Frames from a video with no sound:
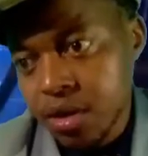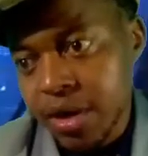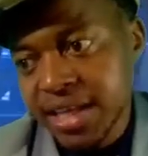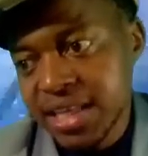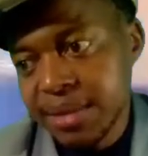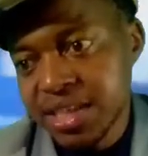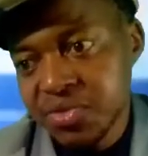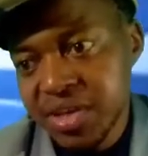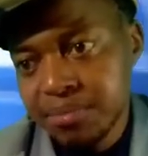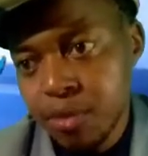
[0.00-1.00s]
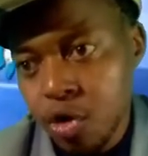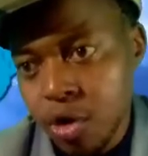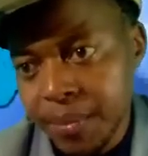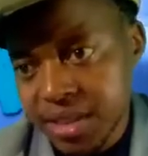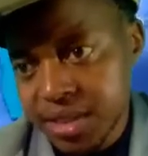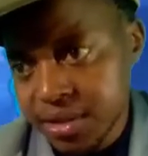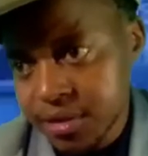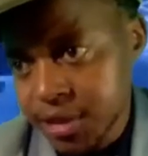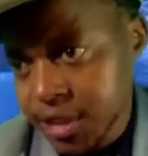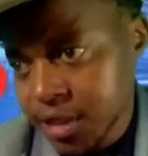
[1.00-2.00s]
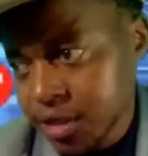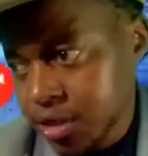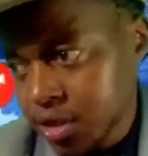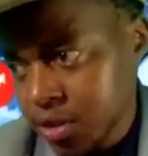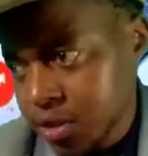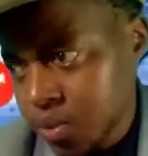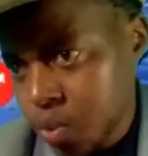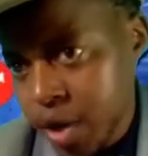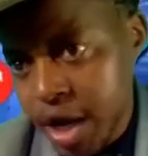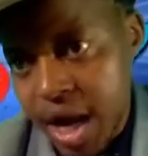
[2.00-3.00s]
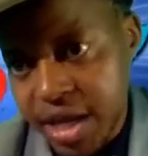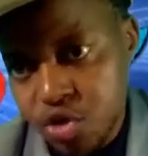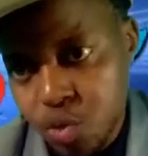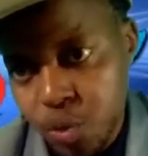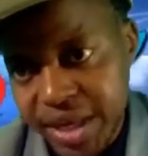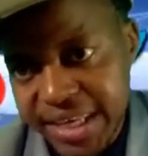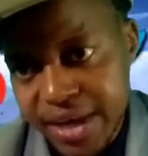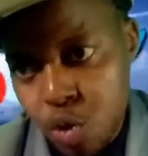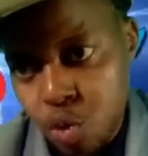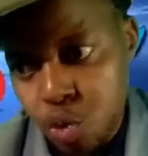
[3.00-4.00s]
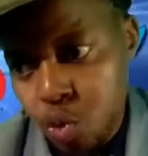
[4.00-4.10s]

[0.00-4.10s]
All right, let me just read more comments. Where are you? Window.